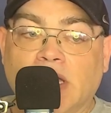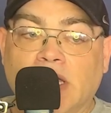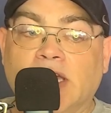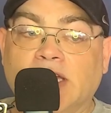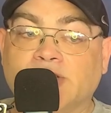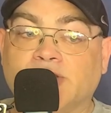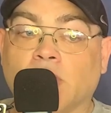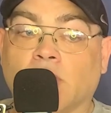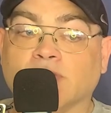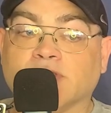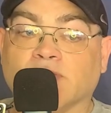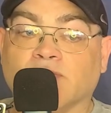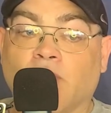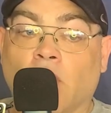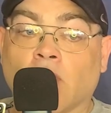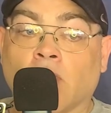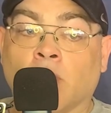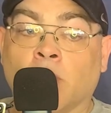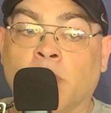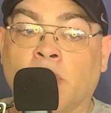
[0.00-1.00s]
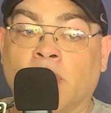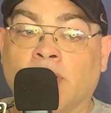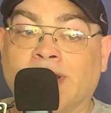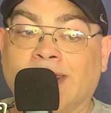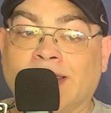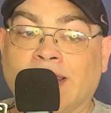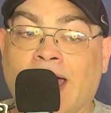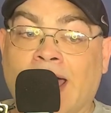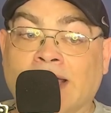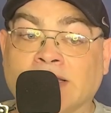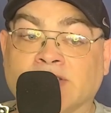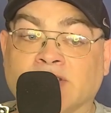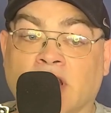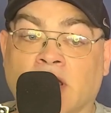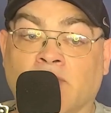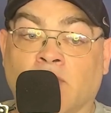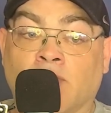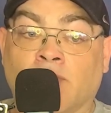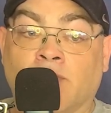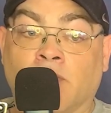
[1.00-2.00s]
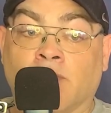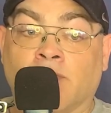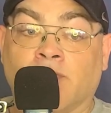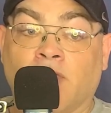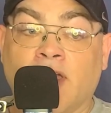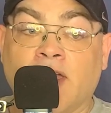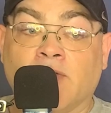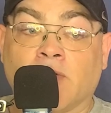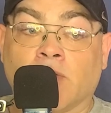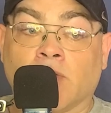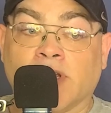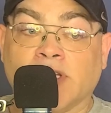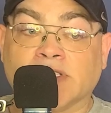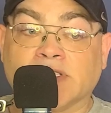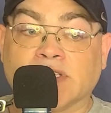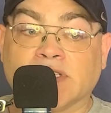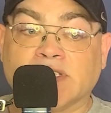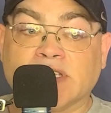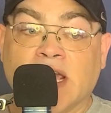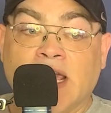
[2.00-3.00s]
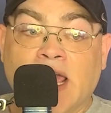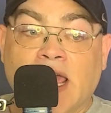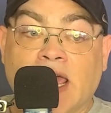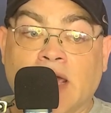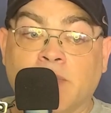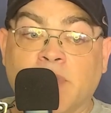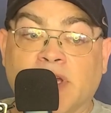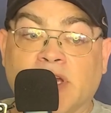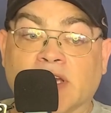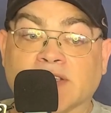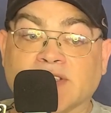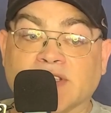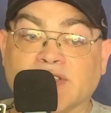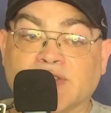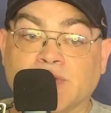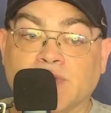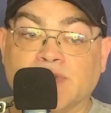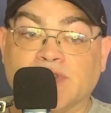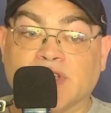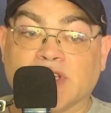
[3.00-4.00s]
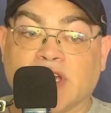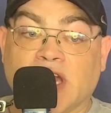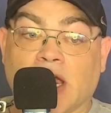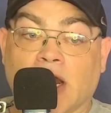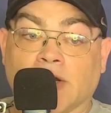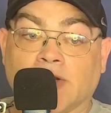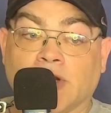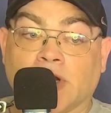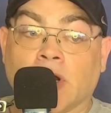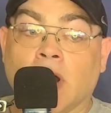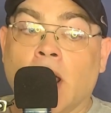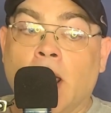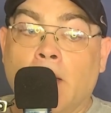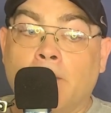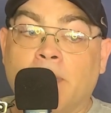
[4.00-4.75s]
He chose Invulnerability last level for flavor reasons and because it suits the character,